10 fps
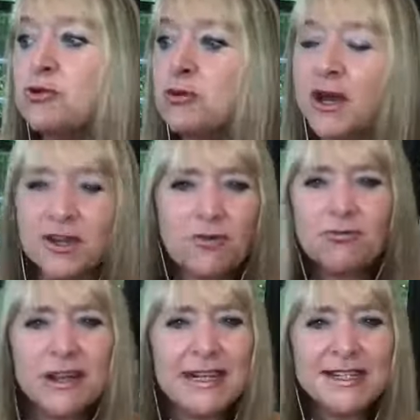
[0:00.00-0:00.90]
are you
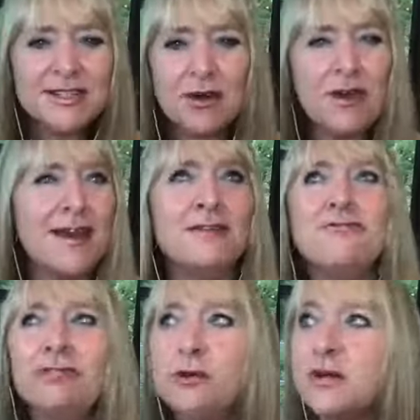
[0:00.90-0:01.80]
really so
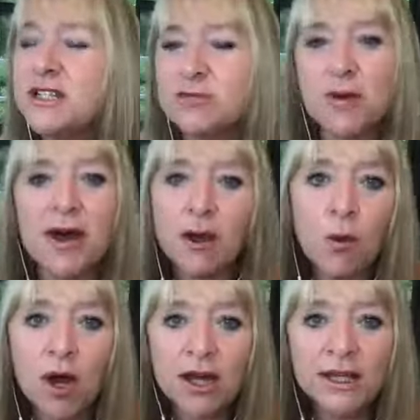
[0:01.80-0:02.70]
influenced by a
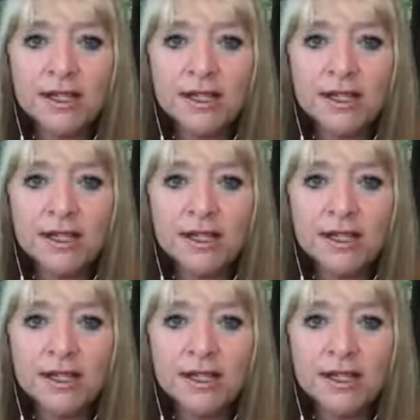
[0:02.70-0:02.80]
word?